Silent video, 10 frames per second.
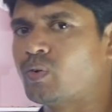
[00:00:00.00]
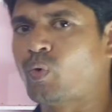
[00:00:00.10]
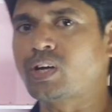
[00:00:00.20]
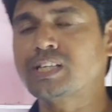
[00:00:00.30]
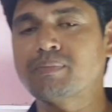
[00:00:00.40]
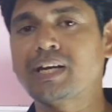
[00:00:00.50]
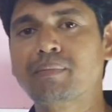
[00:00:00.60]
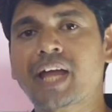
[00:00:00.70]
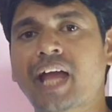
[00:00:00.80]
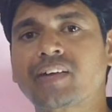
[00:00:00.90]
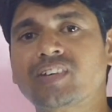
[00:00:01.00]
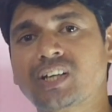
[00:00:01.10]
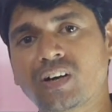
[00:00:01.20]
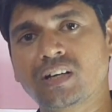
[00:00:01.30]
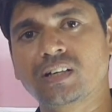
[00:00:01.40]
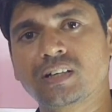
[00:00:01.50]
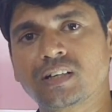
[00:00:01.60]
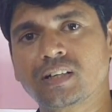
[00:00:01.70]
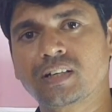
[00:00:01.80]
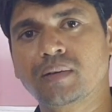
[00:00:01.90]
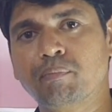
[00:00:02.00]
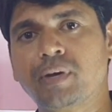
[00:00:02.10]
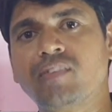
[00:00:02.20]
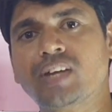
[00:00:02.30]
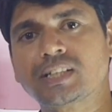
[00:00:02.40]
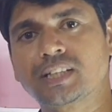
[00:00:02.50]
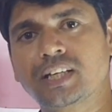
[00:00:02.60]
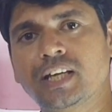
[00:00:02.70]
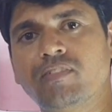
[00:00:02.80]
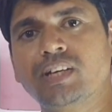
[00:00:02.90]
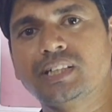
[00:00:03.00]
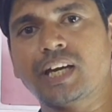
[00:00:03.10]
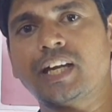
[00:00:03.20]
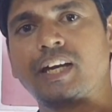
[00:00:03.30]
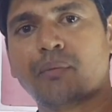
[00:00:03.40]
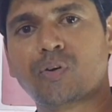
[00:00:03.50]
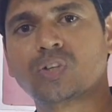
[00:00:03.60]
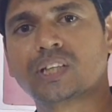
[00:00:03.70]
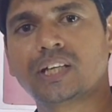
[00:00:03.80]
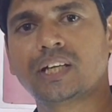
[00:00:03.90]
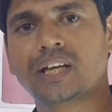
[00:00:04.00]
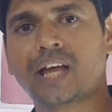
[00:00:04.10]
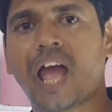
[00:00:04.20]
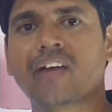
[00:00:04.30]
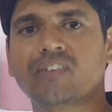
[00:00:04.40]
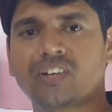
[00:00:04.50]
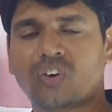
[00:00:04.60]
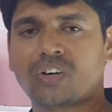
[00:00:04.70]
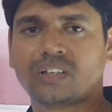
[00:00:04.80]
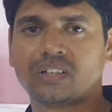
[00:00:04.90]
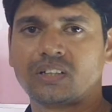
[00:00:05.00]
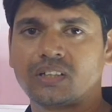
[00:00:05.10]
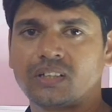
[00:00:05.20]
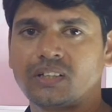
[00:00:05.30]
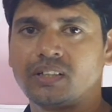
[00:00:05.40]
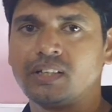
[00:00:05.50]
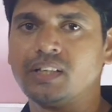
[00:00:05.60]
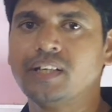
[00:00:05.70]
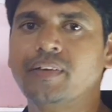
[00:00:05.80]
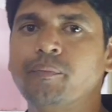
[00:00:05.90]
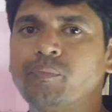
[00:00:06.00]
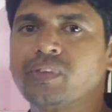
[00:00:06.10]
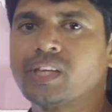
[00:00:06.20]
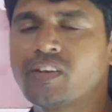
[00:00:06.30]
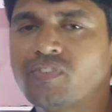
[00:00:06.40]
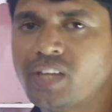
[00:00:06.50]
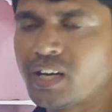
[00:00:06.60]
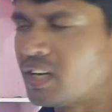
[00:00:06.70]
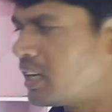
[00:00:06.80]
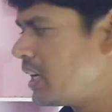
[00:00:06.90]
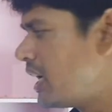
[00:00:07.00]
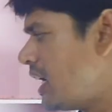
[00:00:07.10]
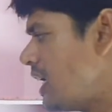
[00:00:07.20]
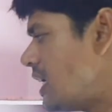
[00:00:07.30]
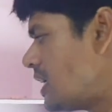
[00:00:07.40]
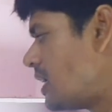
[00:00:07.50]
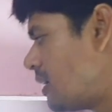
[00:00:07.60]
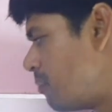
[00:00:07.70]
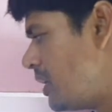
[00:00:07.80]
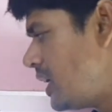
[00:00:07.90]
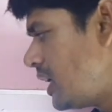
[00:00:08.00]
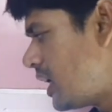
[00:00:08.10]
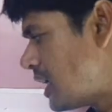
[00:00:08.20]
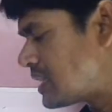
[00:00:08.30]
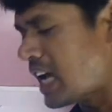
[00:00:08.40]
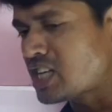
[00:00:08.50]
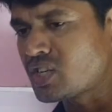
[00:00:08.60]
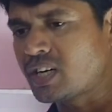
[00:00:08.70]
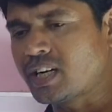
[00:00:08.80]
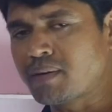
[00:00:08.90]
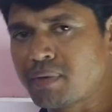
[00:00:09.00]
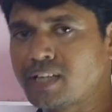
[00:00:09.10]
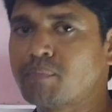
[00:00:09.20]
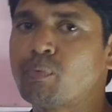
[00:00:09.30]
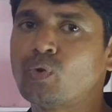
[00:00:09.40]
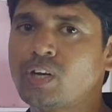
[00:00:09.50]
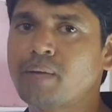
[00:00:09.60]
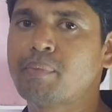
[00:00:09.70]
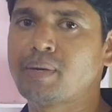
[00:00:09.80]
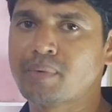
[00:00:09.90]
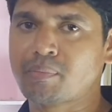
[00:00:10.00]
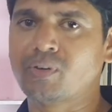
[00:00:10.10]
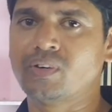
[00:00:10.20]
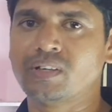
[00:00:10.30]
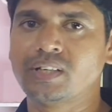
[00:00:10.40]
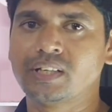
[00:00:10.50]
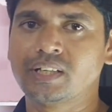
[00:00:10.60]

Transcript: What is meant by aquitard? Previously we studied about the aquitard. If the any material saturated but poorly permeable,